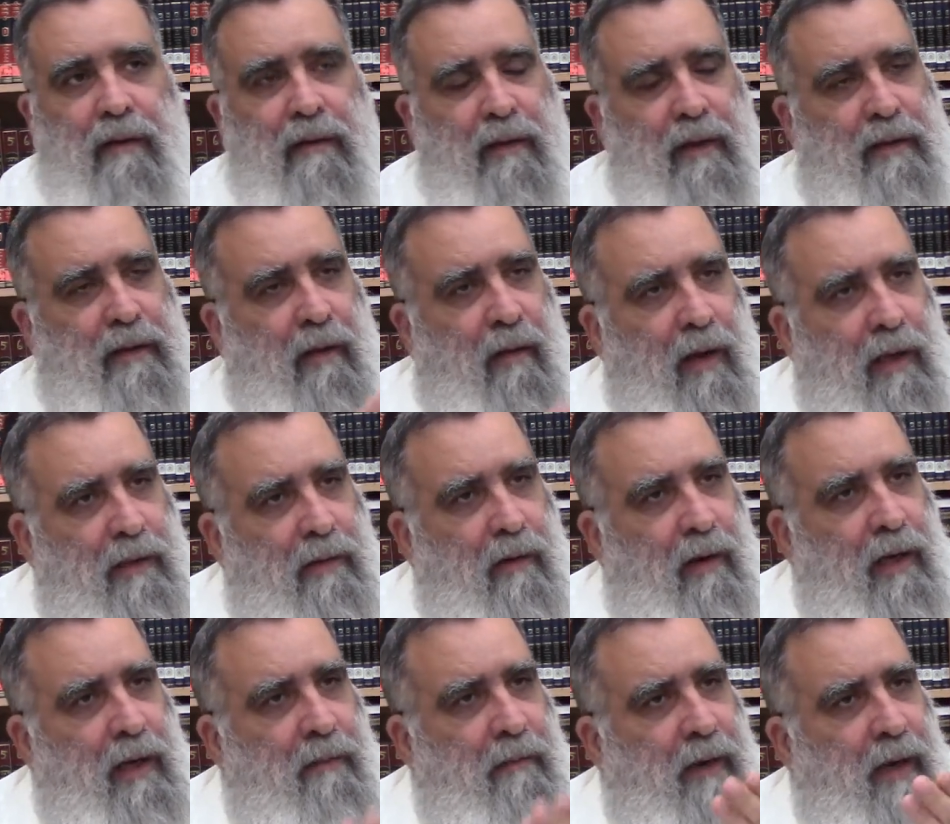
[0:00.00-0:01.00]
The Torah
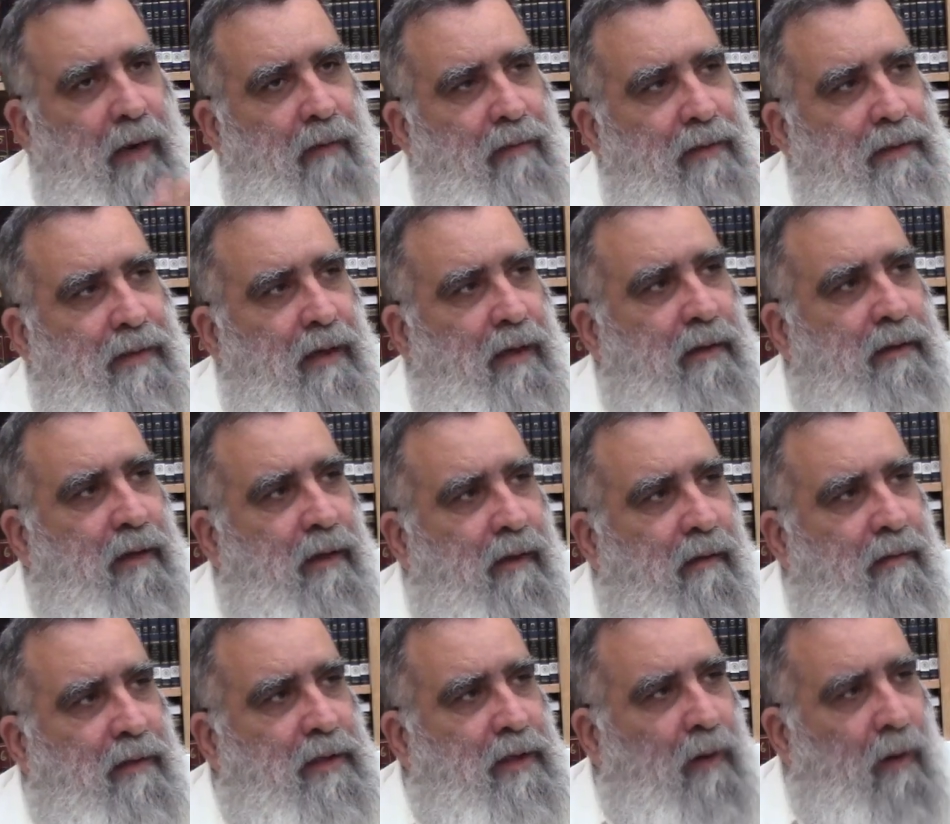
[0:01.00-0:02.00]
Kohanim give us the
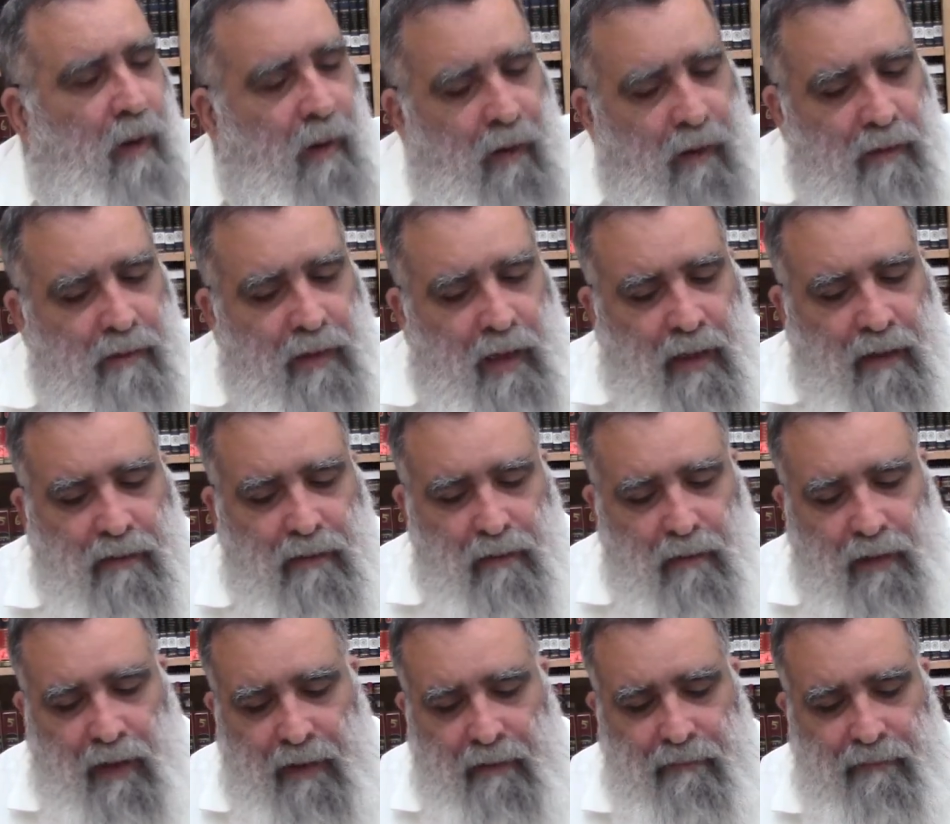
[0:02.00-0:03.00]
alternative is to hold on to
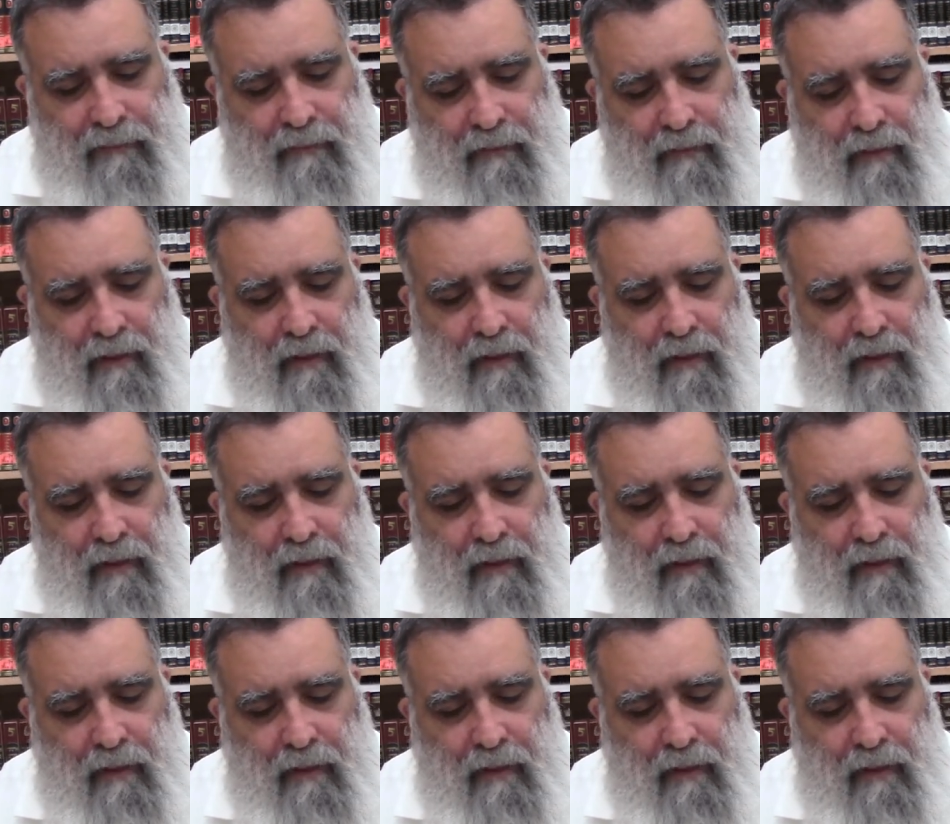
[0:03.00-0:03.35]
life.